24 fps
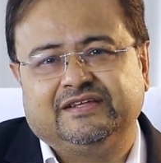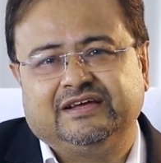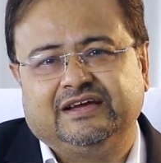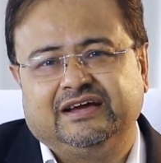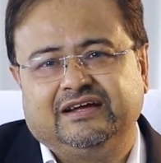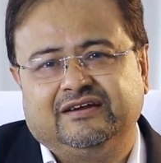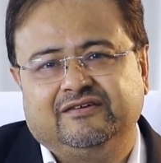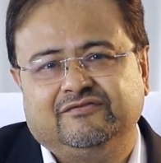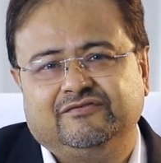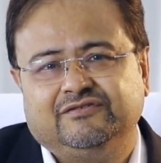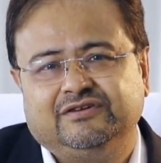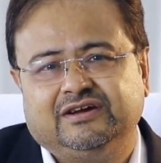
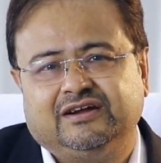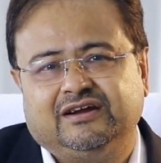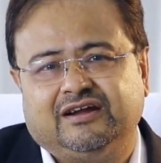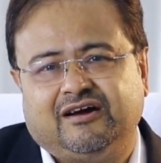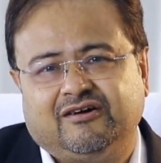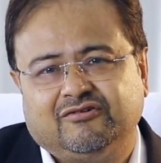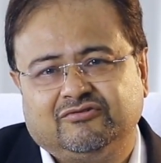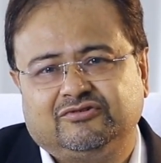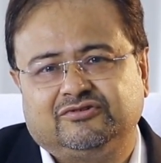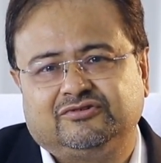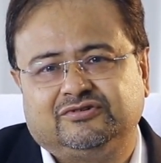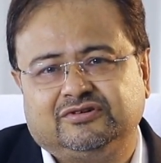and we are
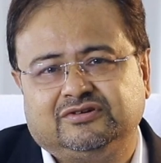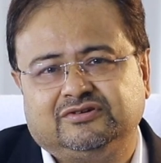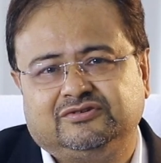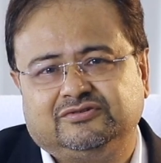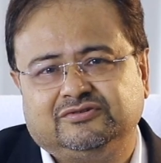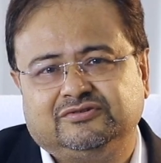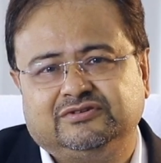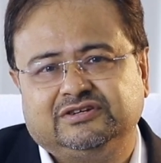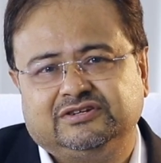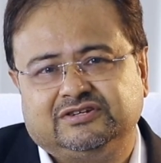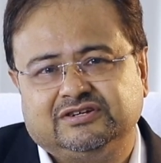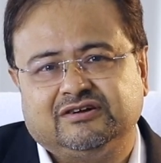out
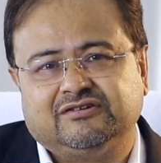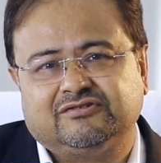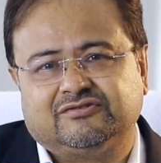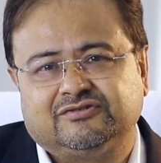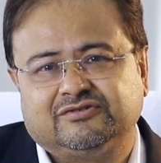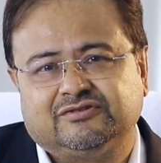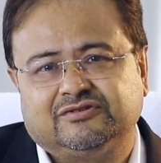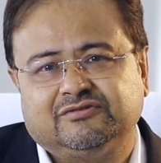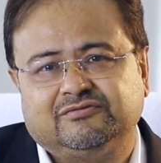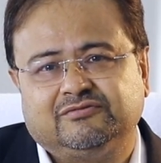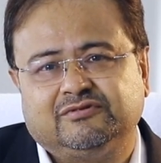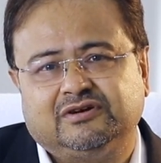to reach out
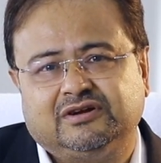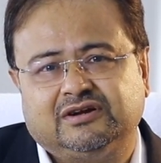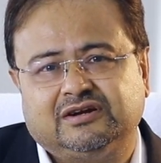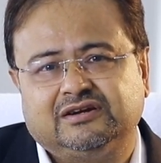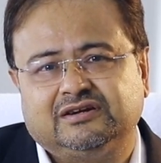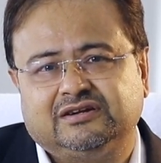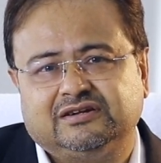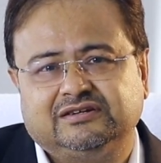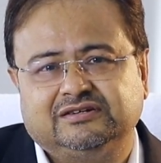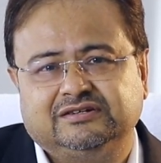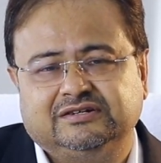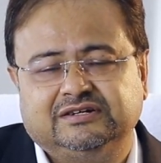to the
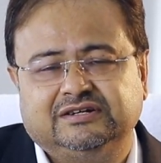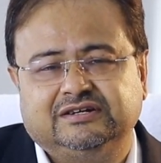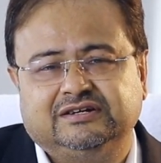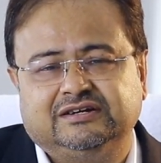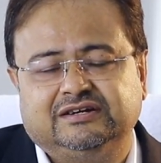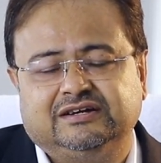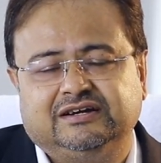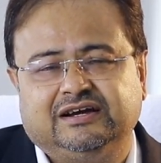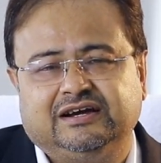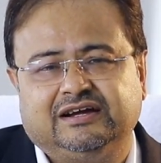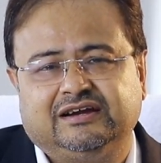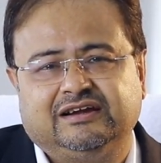world.
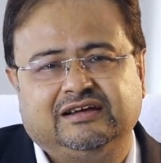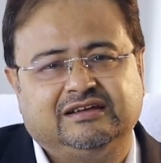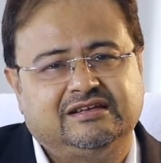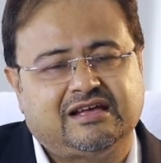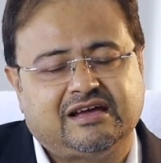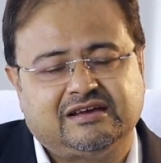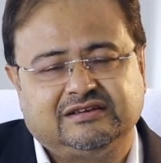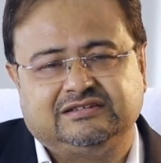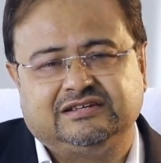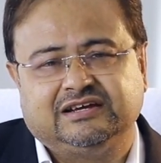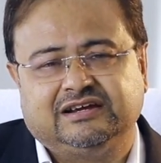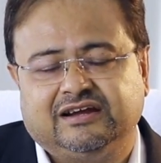And as
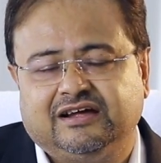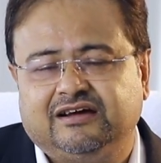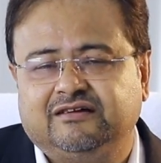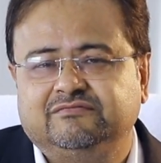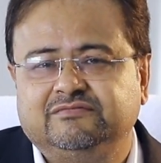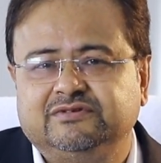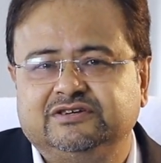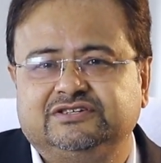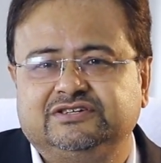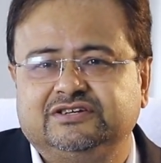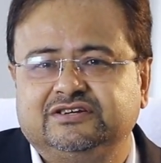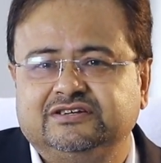I said, our
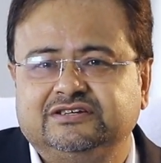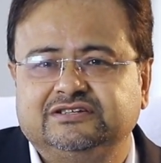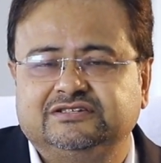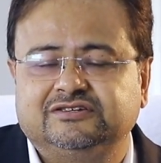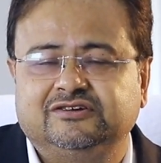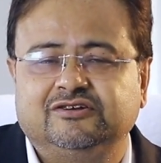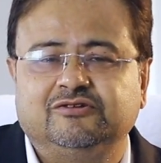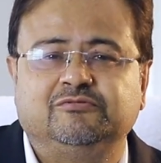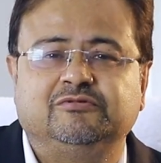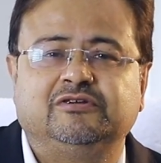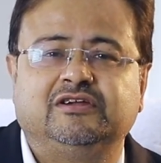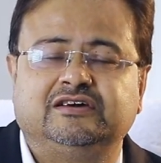mission is
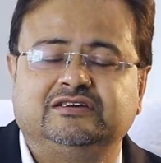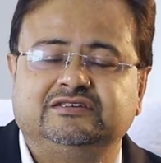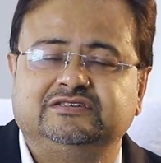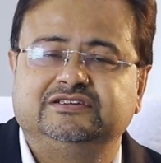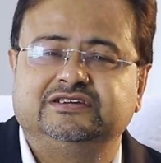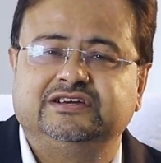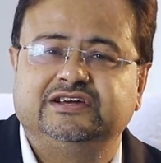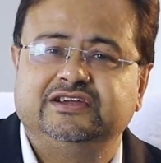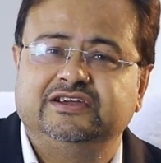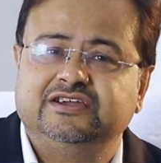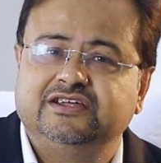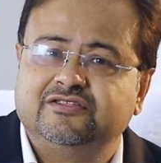
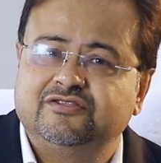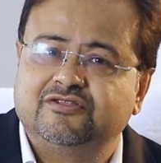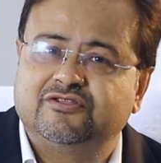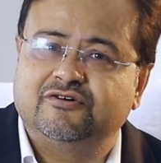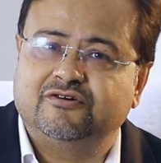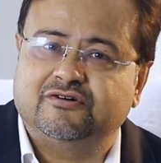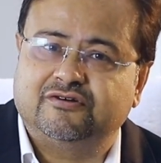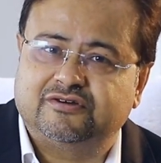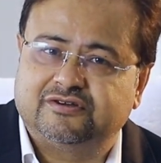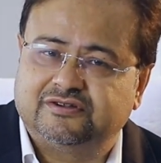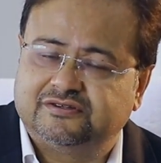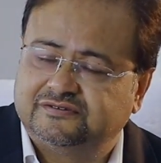globalizing Indian
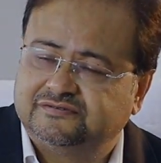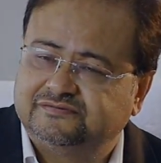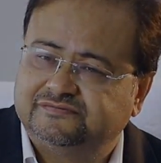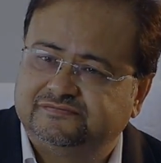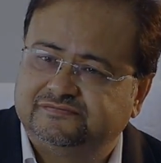thought.